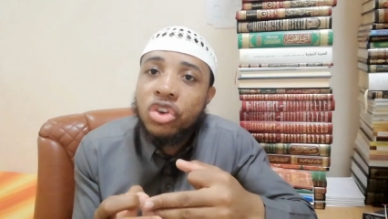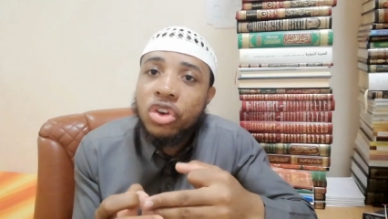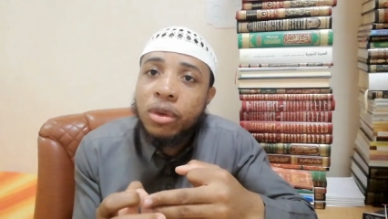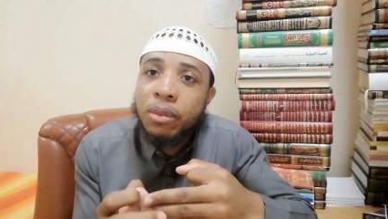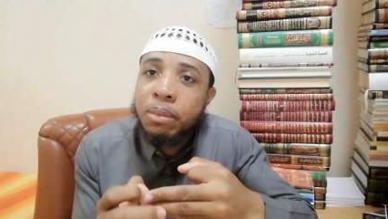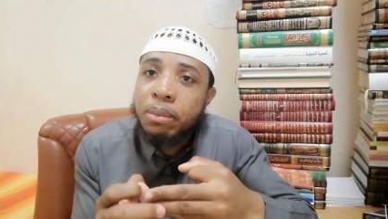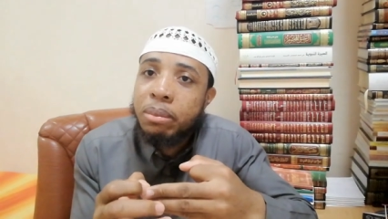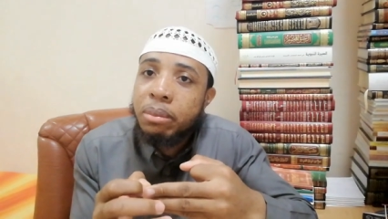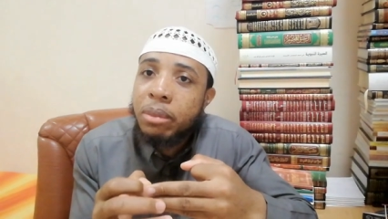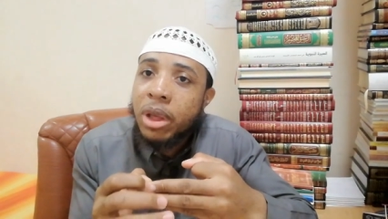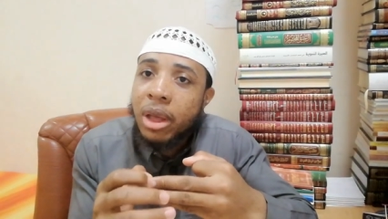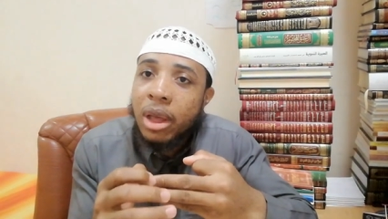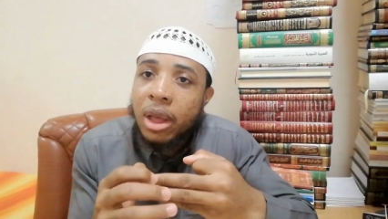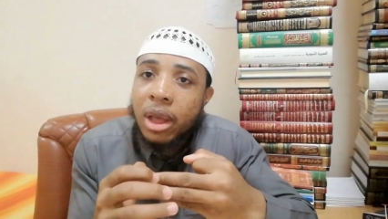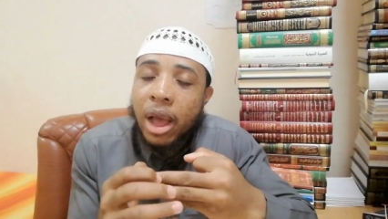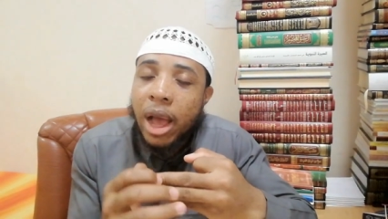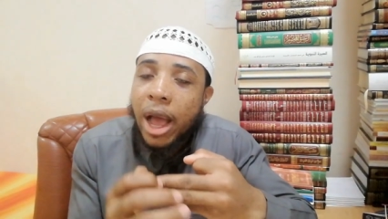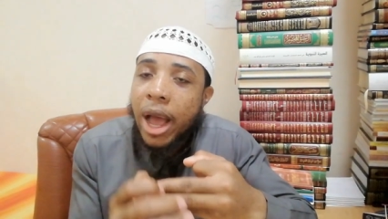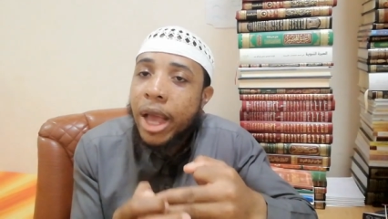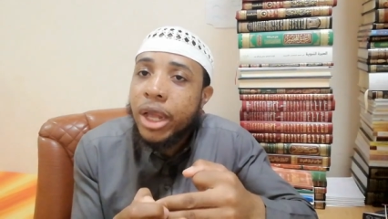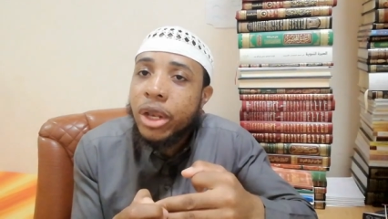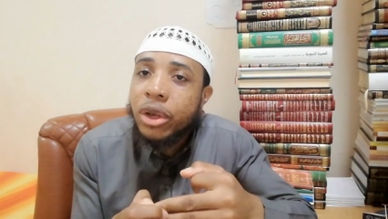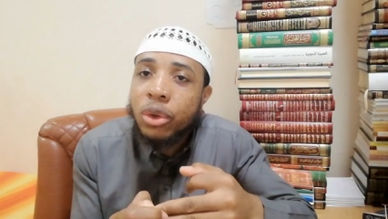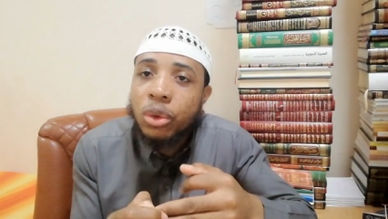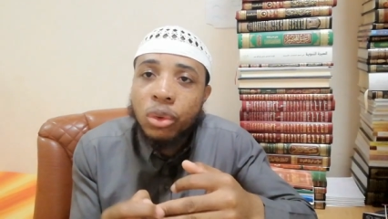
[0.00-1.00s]
those who
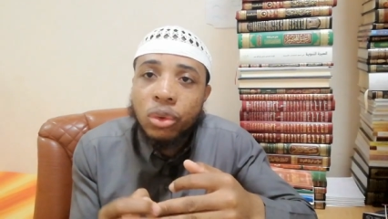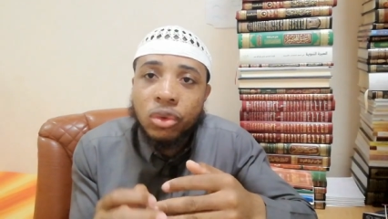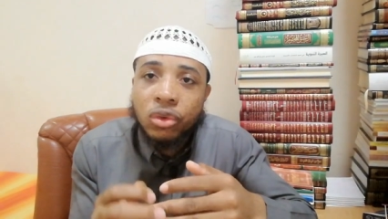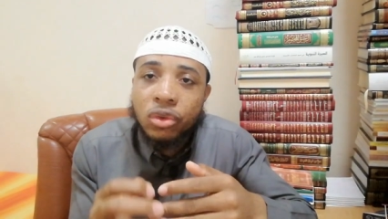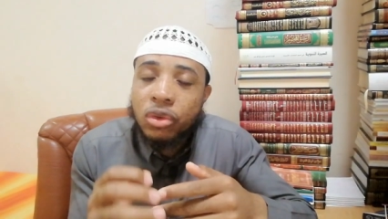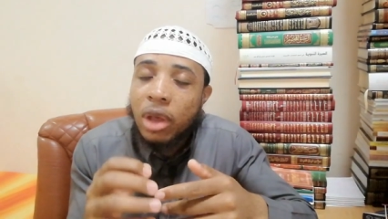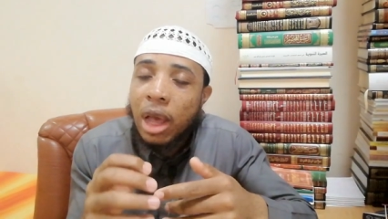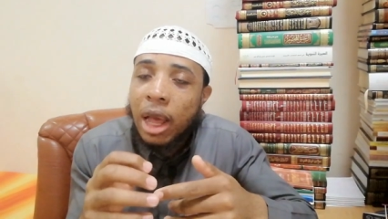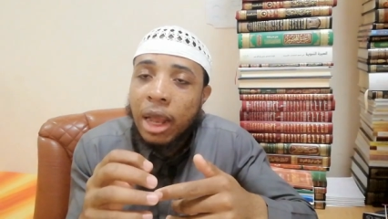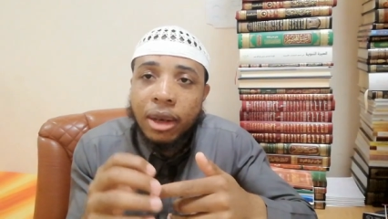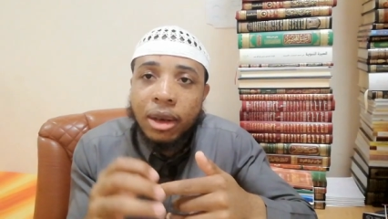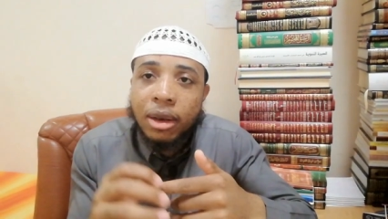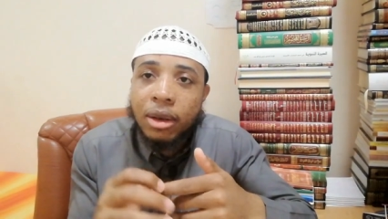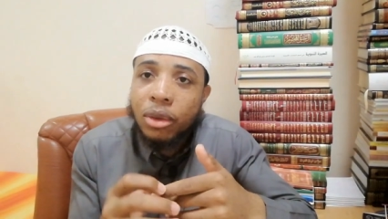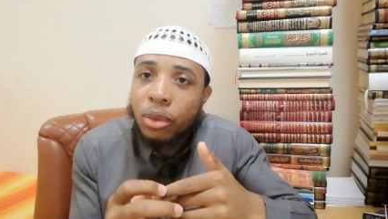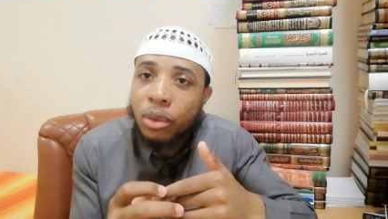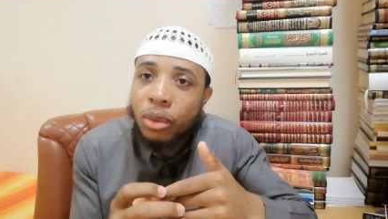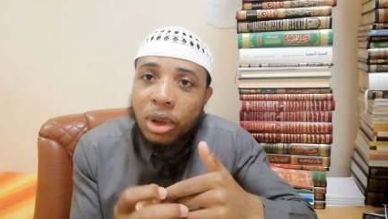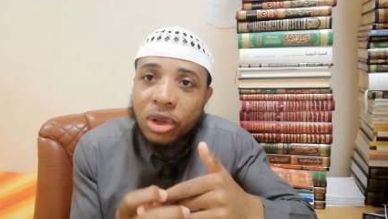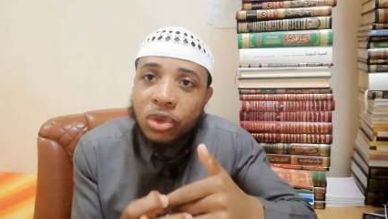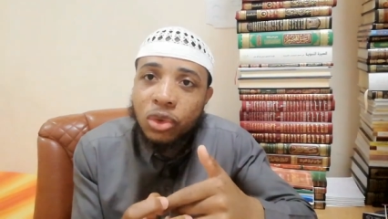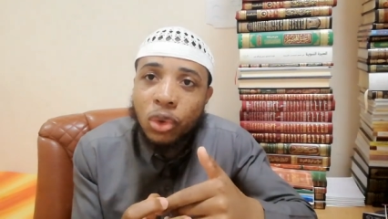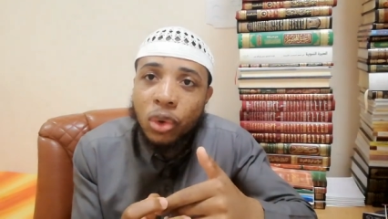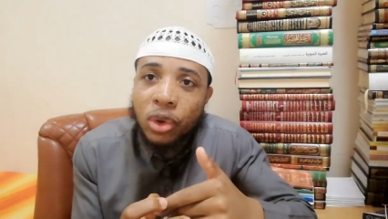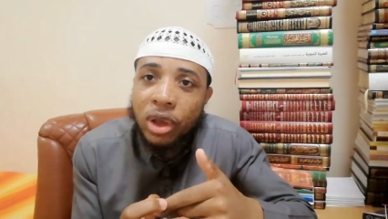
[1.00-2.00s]
worship
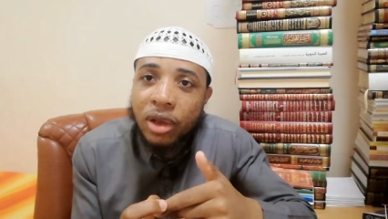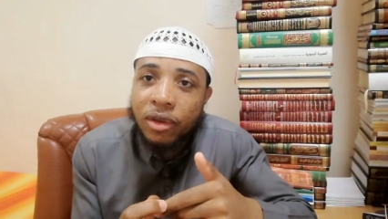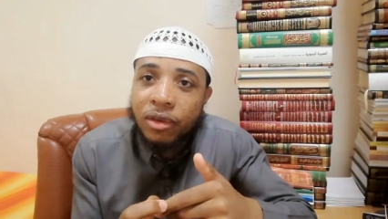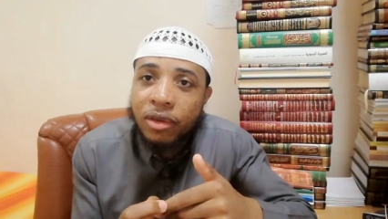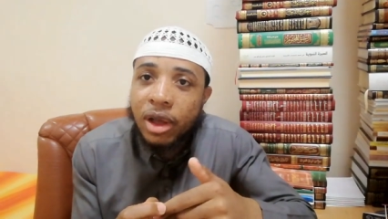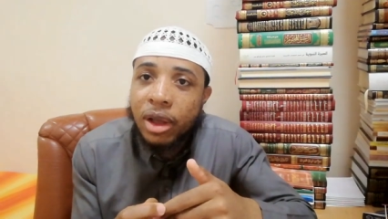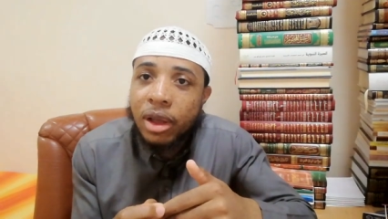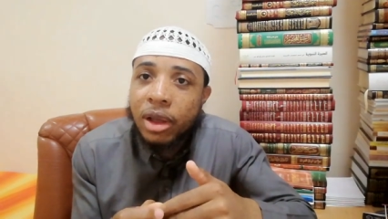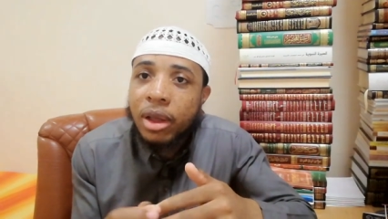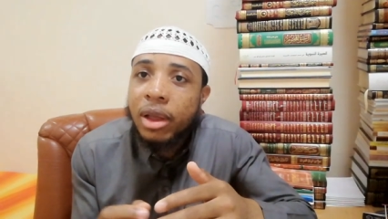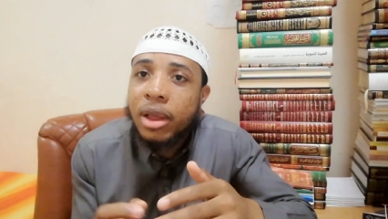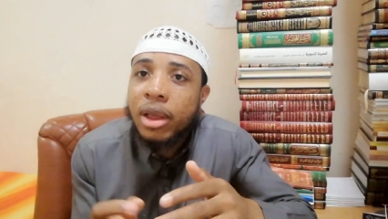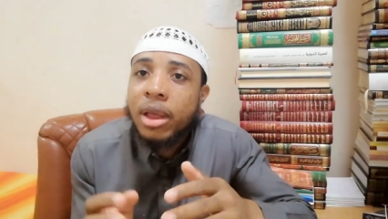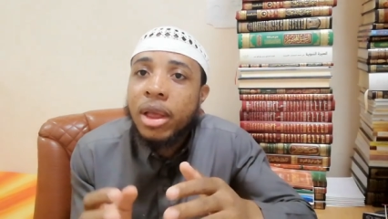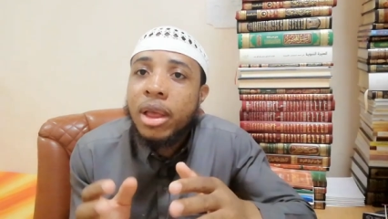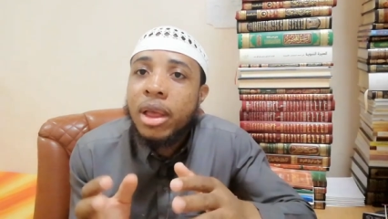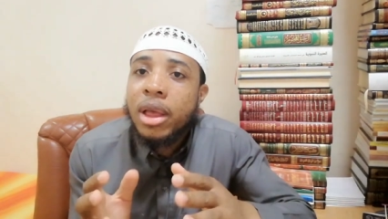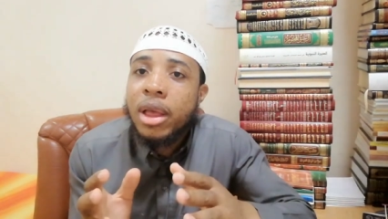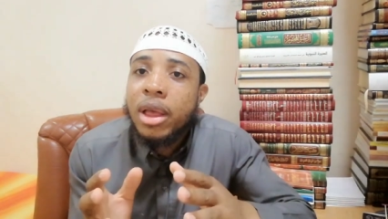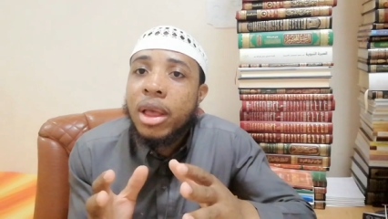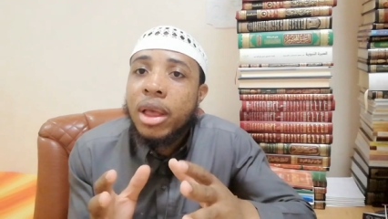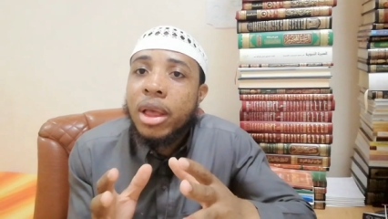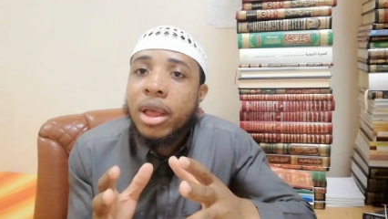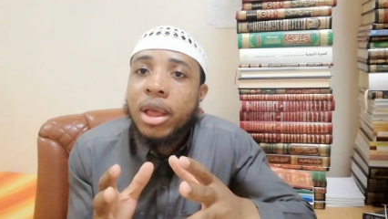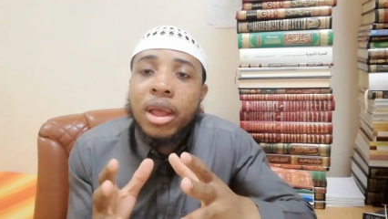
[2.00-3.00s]
idols and
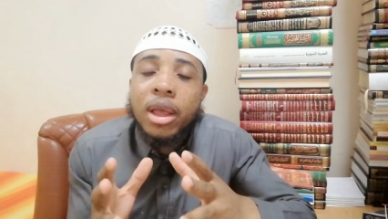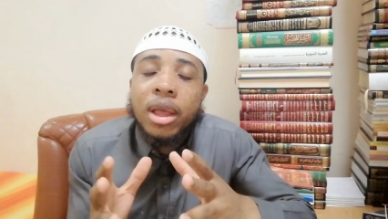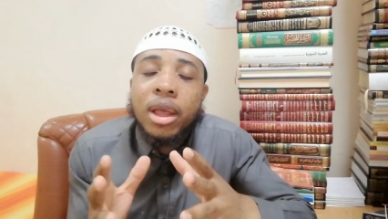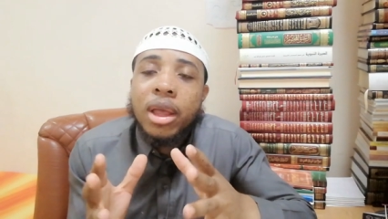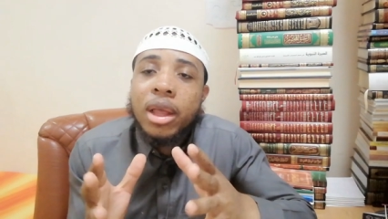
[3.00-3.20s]
whatsoever,